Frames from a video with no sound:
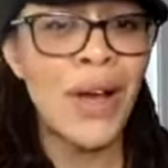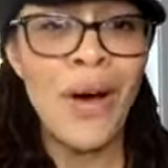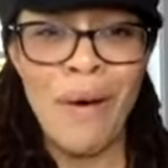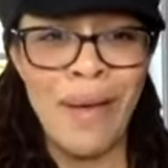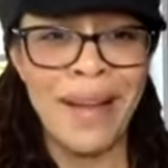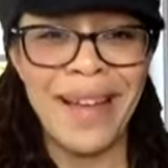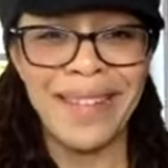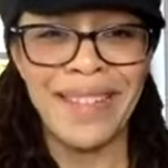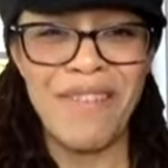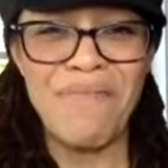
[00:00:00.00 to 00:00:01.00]
all that kind of
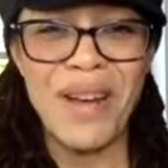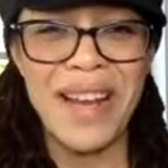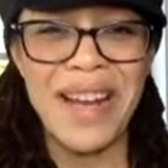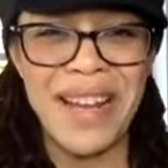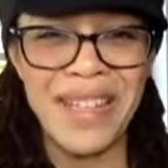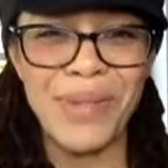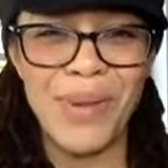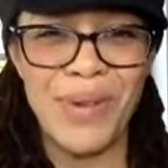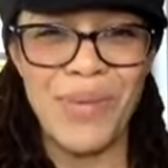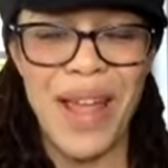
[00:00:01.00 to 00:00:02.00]
stuff, but it is
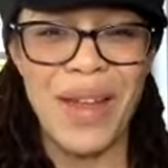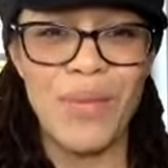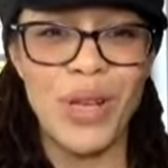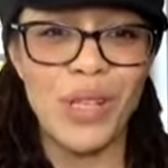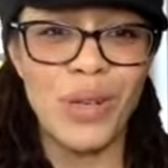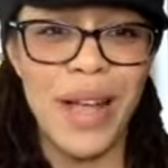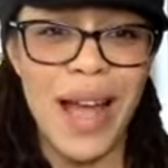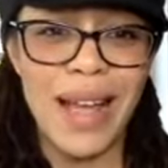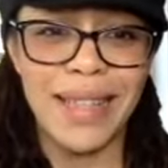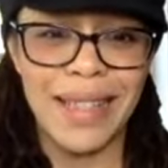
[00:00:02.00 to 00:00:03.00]
one way in which you
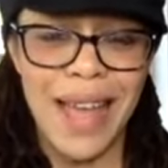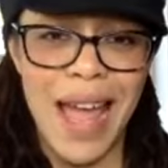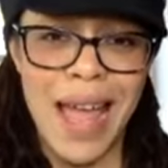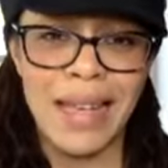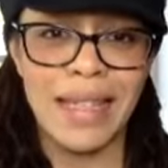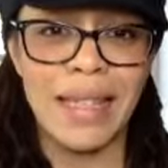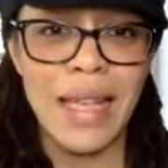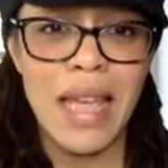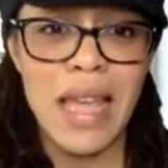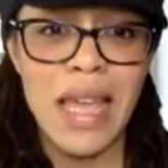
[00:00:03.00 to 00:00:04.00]
guys can
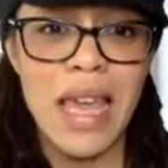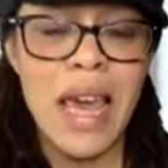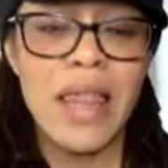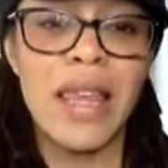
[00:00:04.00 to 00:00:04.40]
see